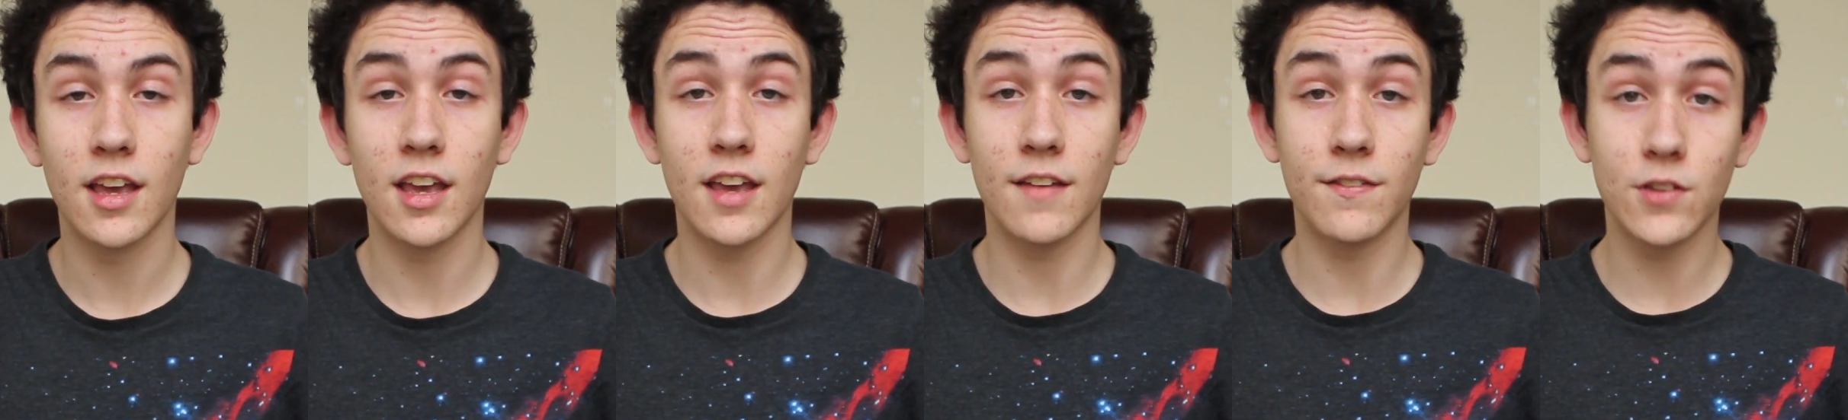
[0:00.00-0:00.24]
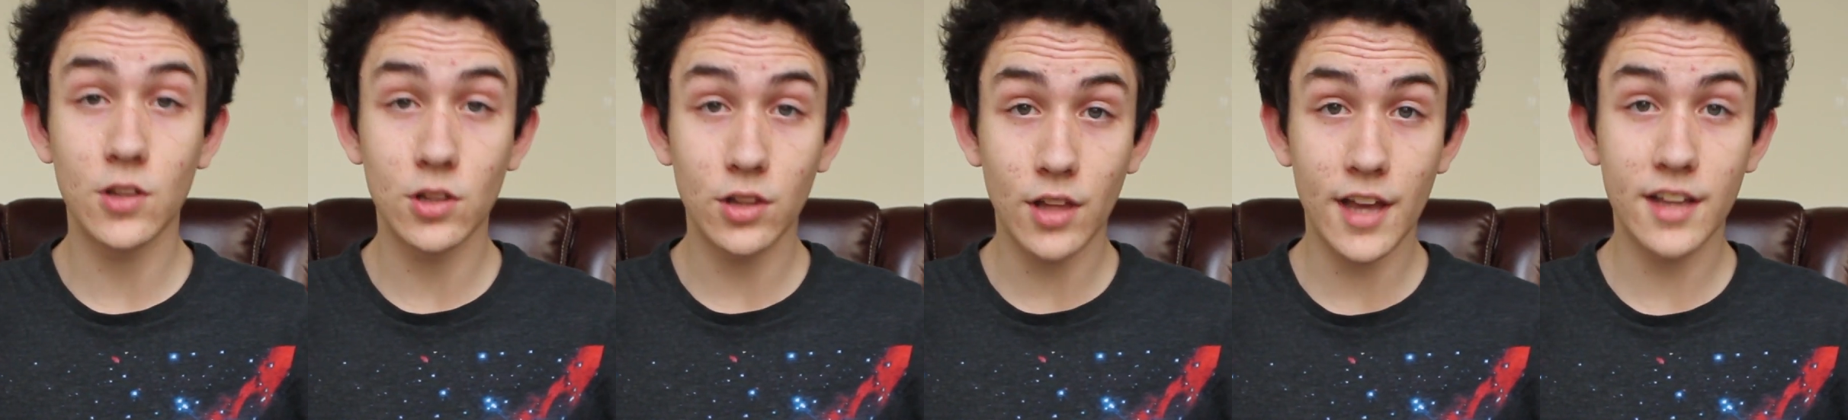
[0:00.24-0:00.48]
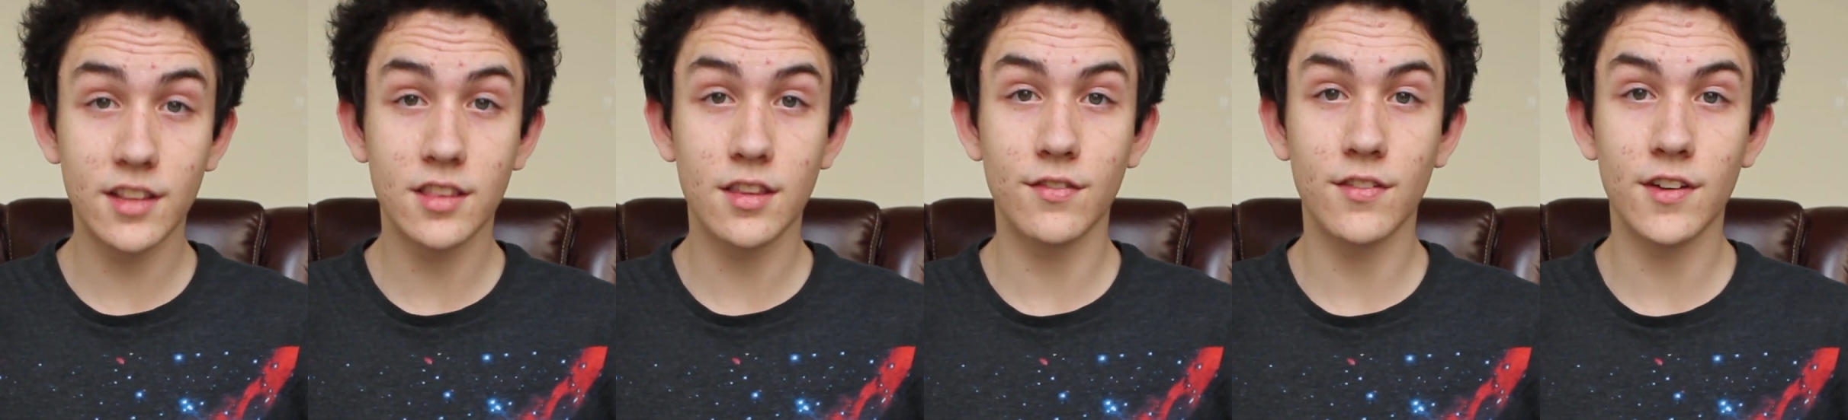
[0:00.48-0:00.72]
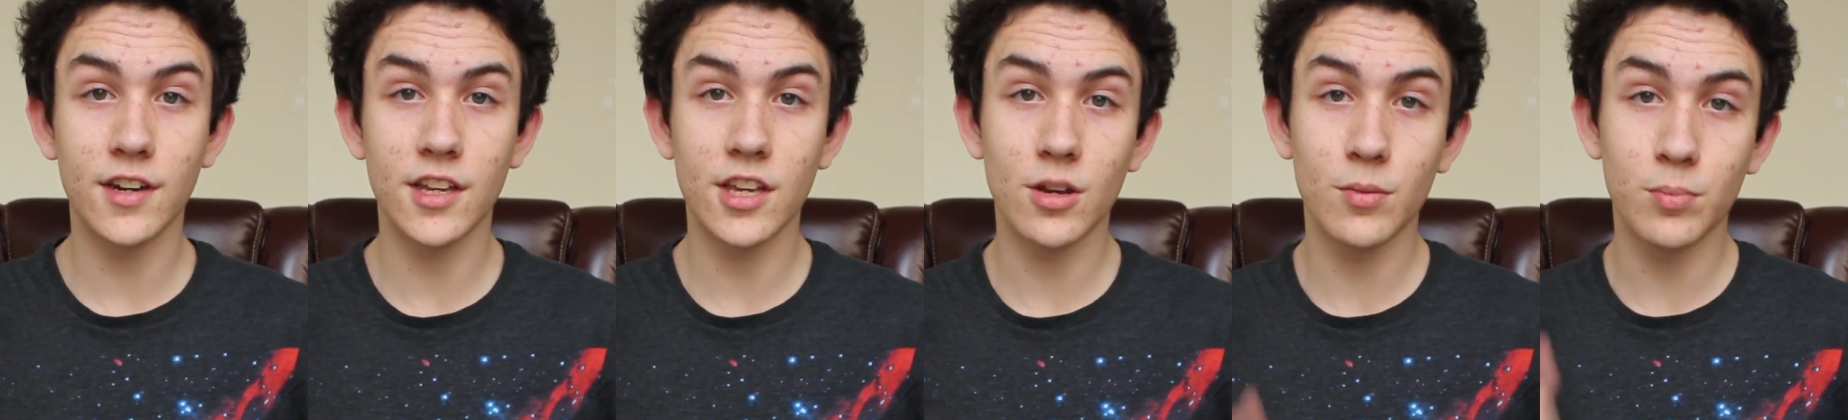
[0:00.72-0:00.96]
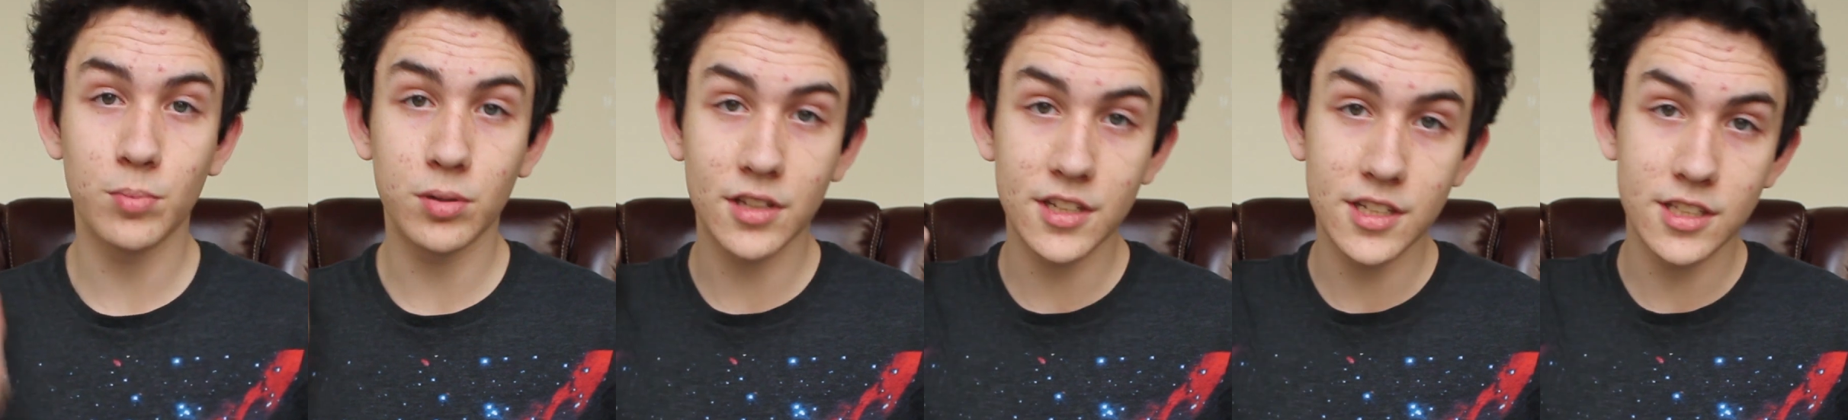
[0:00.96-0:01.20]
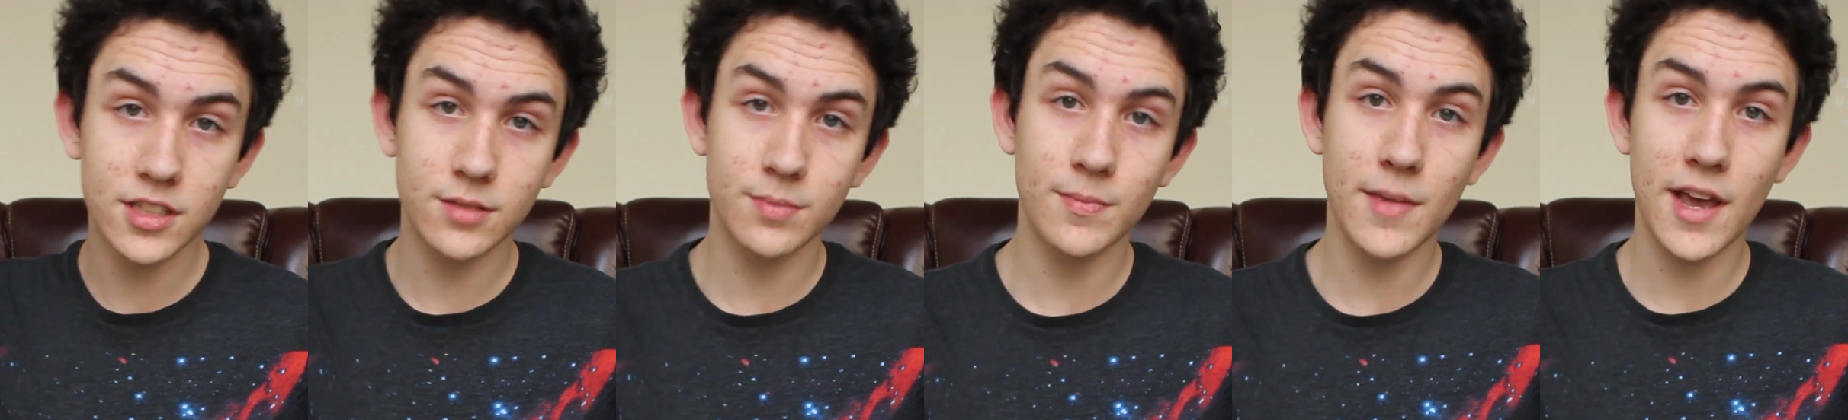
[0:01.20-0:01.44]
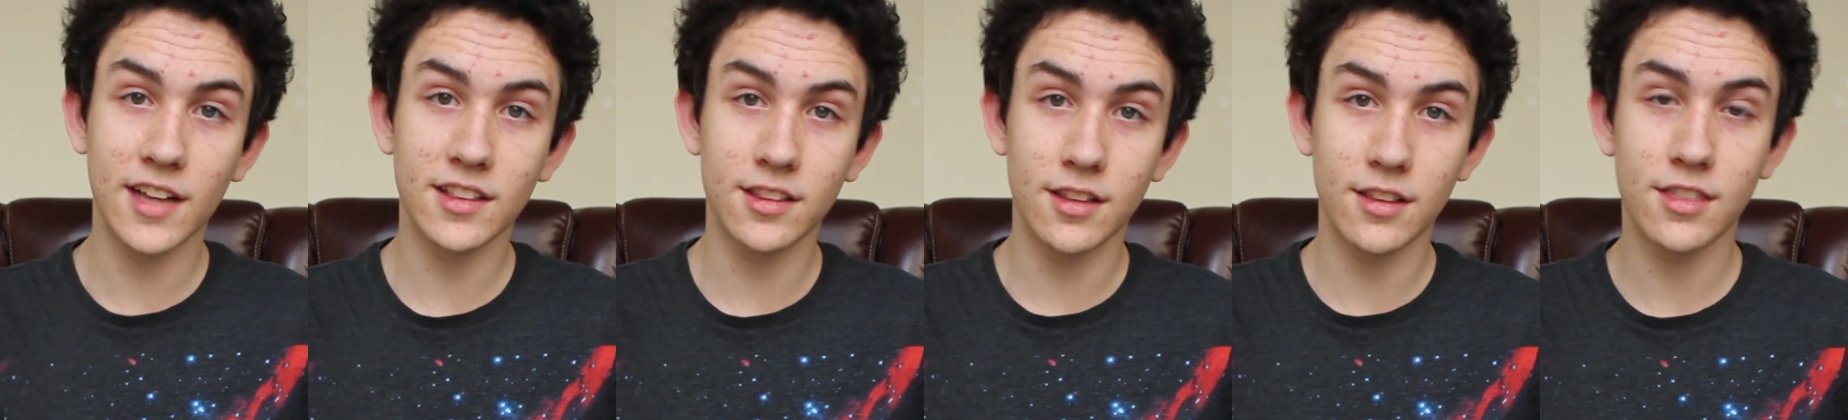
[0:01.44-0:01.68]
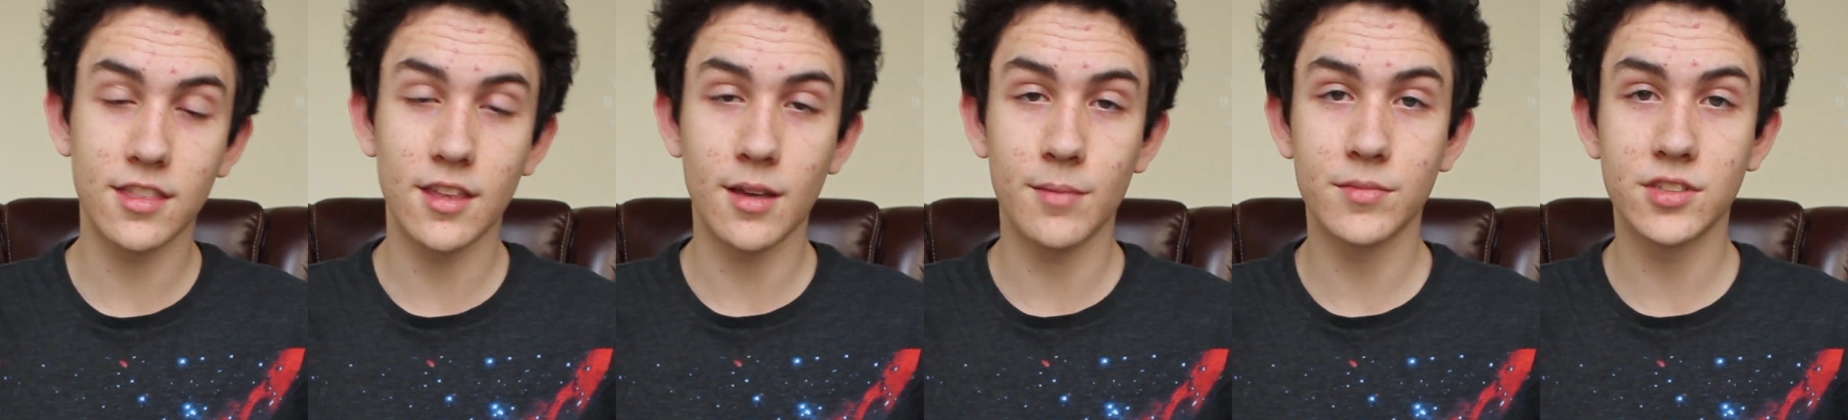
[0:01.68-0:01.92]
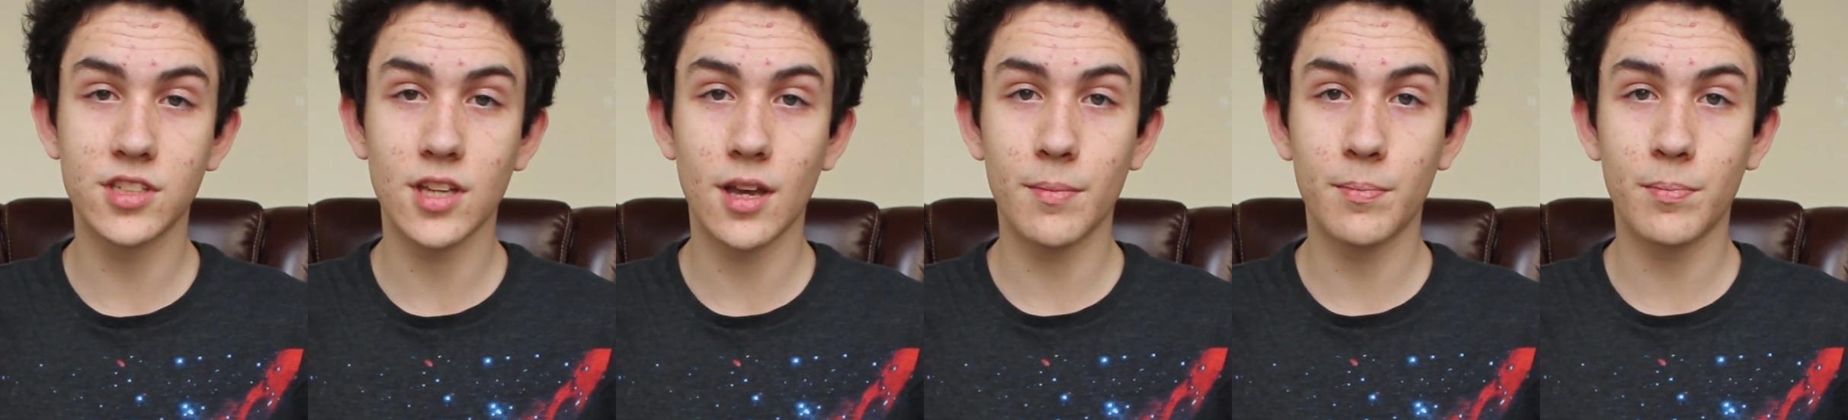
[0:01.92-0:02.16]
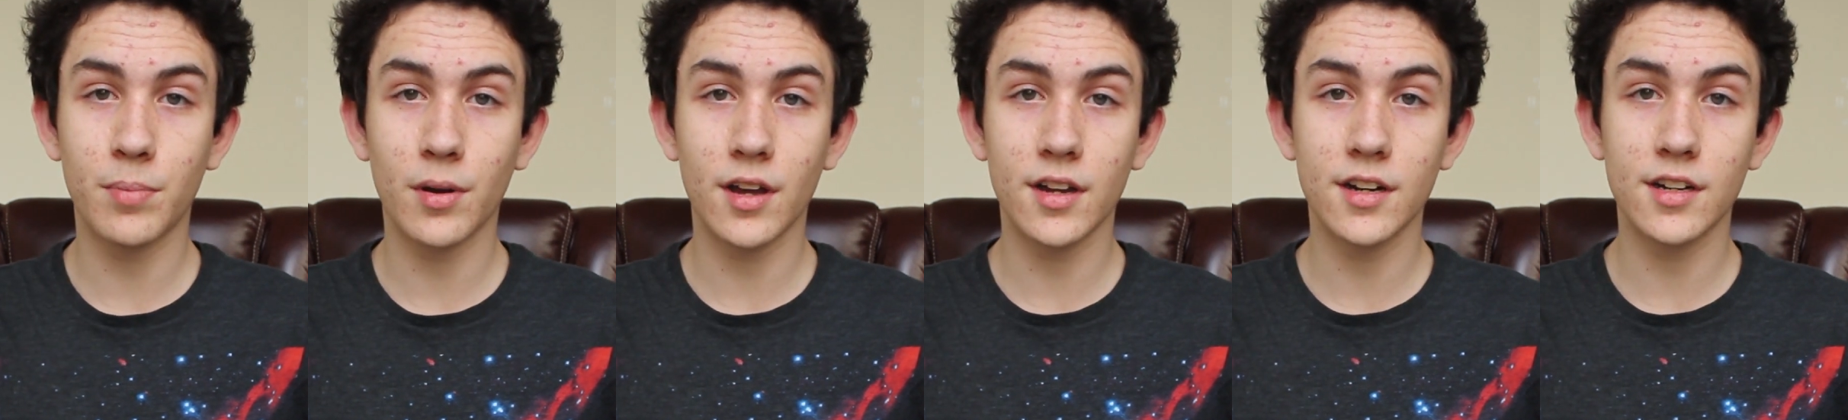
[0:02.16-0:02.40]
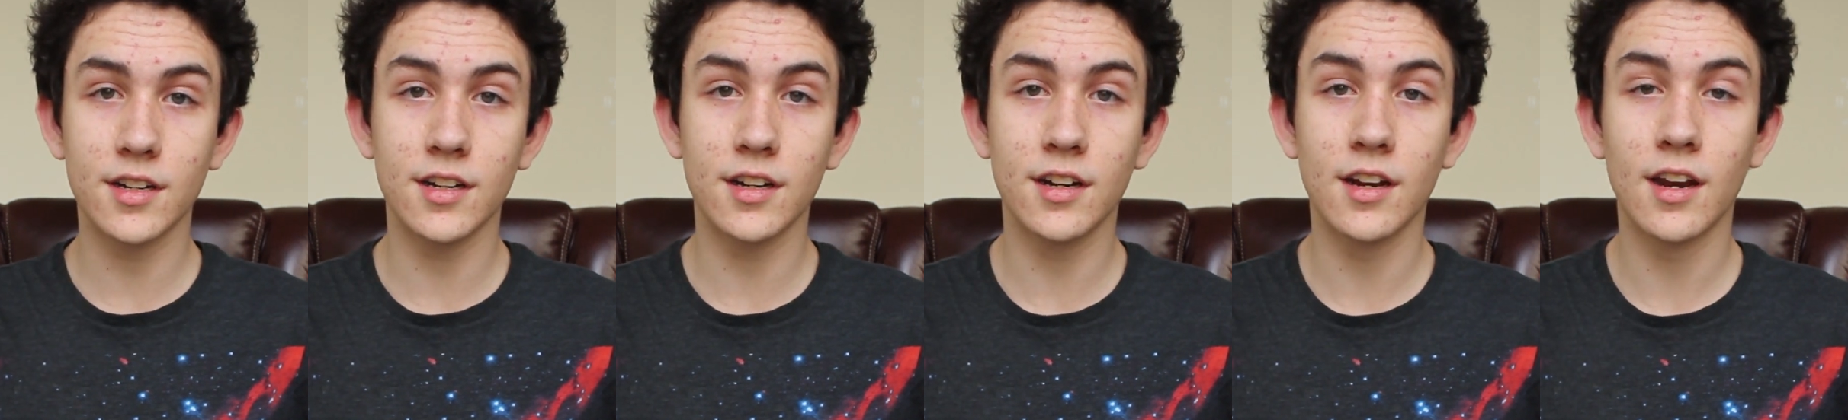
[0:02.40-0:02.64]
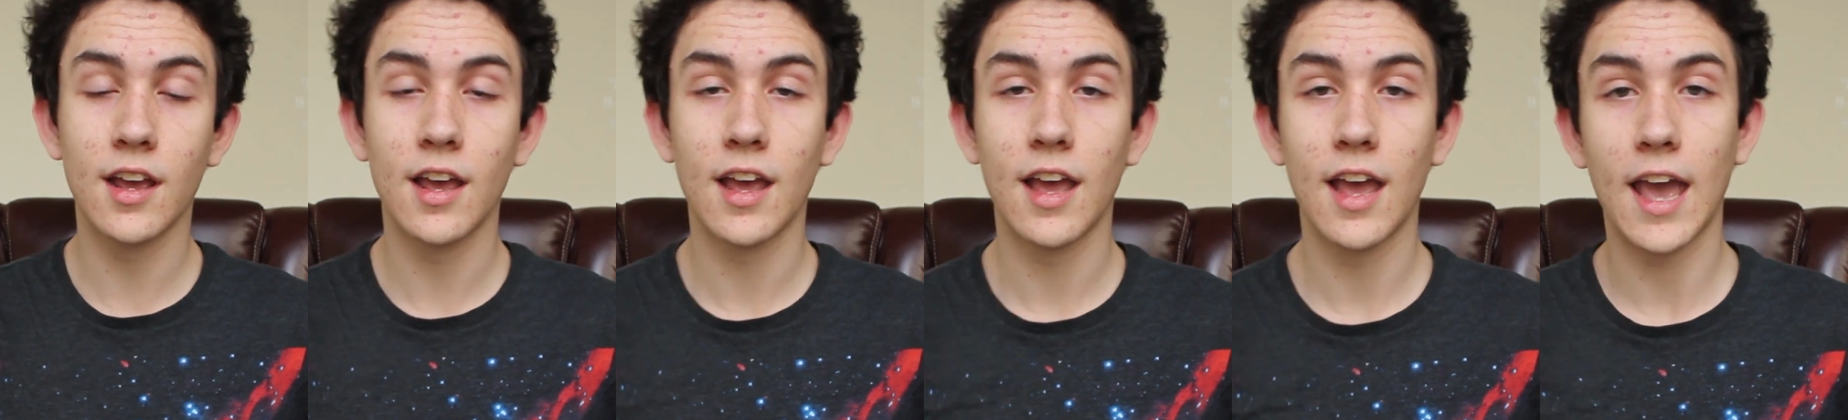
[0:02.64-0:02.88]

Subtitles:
If you liked the video, please smack the thumbs up button,